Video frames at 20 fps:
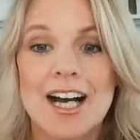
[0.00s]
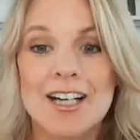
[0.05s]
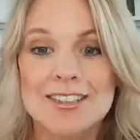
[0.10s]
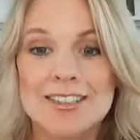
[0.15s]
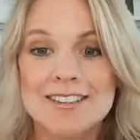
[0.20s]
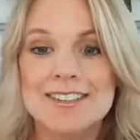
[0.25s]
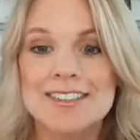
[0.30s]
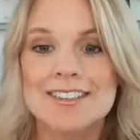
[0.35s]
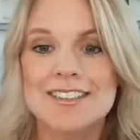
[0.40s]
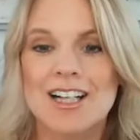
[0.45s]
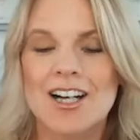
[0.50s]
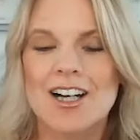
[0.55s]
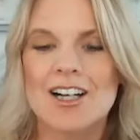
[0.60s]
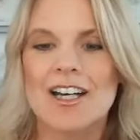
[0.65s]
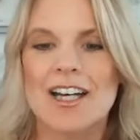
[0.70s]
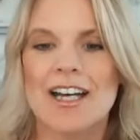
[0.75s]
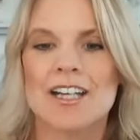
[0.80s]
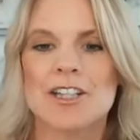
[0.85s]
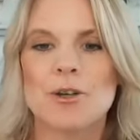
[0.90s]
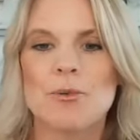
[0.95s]
unstuck
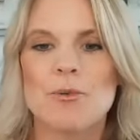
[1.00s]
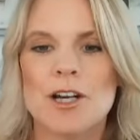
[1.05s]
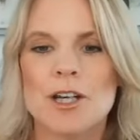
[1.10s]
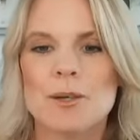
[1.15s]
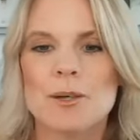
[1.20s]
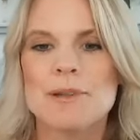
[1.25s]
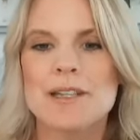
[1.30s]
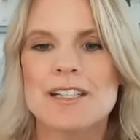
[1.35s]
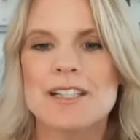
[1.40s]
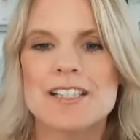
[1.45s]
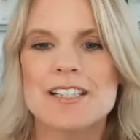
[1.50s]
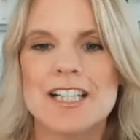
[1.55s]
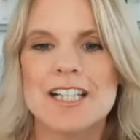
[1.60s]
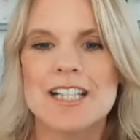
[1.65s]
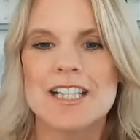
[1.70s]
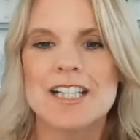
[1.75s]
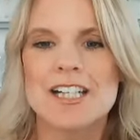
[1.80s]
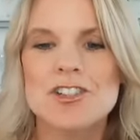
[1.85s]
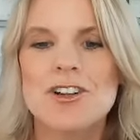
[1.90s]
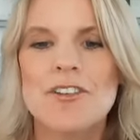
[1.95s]
and you want to be
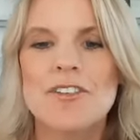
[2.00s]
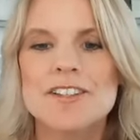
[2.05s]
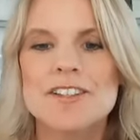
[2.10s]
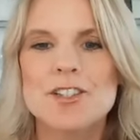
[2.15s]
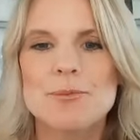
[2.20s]
intentional.